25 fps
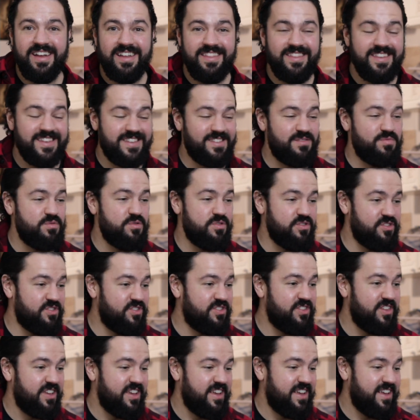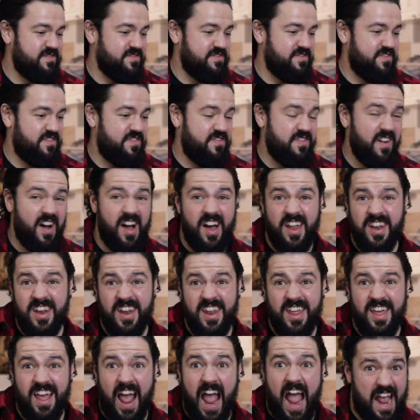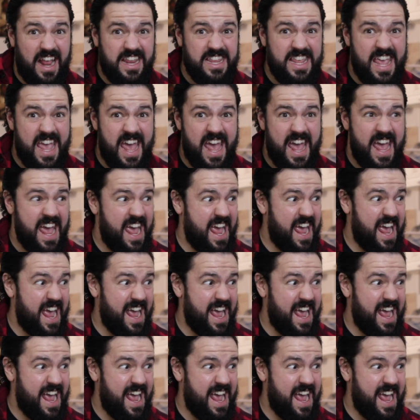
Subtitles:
This was fun. Yeah?